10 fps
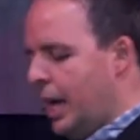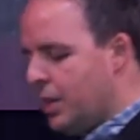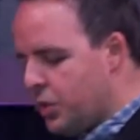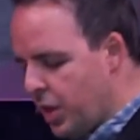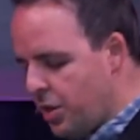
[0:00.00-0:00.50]

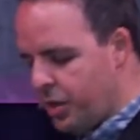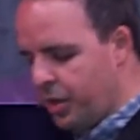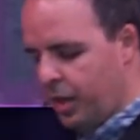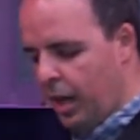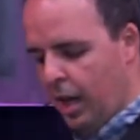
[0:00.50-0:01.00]
is
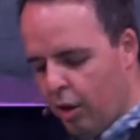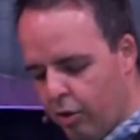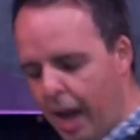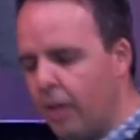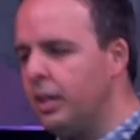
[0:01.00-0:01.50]
centered
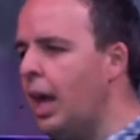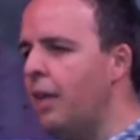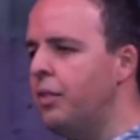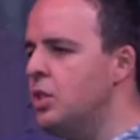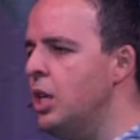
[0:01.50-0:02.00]
around the
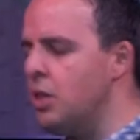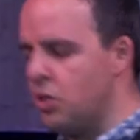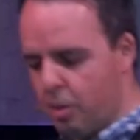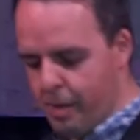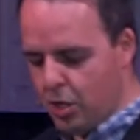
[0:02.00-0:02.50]
life of
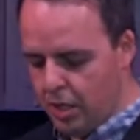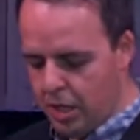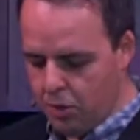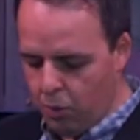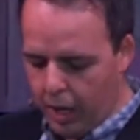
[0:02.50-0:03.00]
Jesus. Our mission
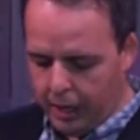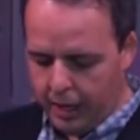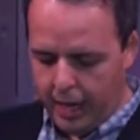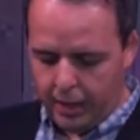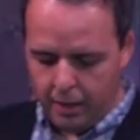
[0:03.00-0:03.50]
is what?
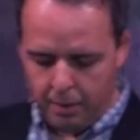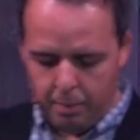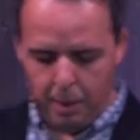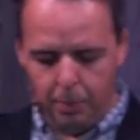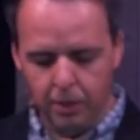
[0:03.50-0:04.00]
Connect
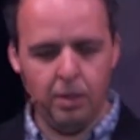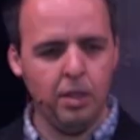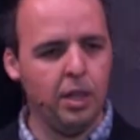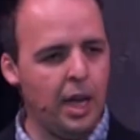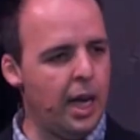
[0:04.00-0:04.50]
people to
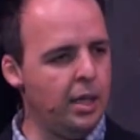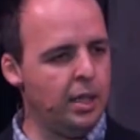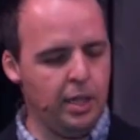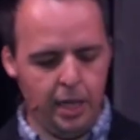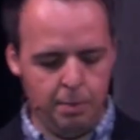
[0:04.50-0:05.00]
God,
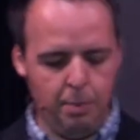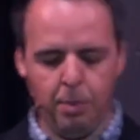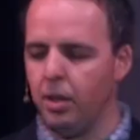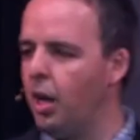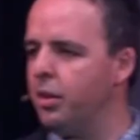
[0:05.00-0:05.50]
connect
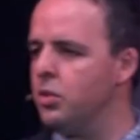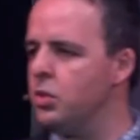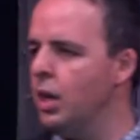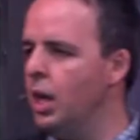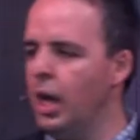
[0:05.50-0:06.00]
people to
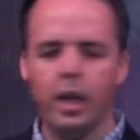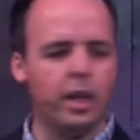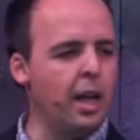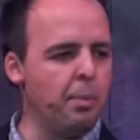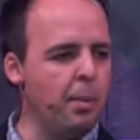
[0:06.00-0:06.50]
others, and
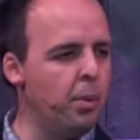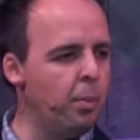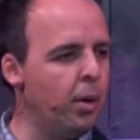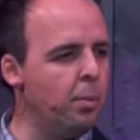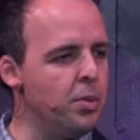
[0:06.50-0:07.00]
connect people to
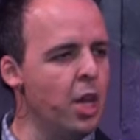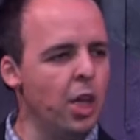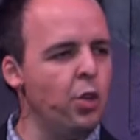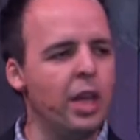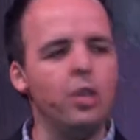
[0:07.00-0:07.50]
purpose.
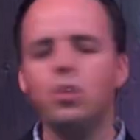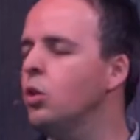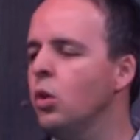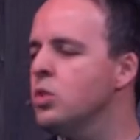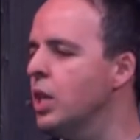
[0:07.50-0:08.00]
You can't do
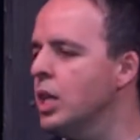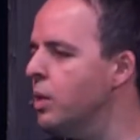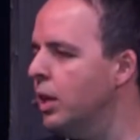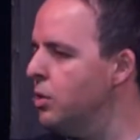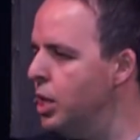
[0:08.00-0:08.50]
those things
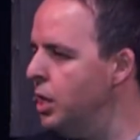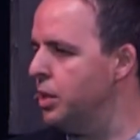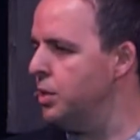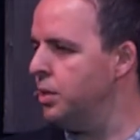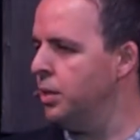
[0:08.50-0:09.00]
without
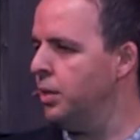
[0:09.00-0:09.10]
Jesus.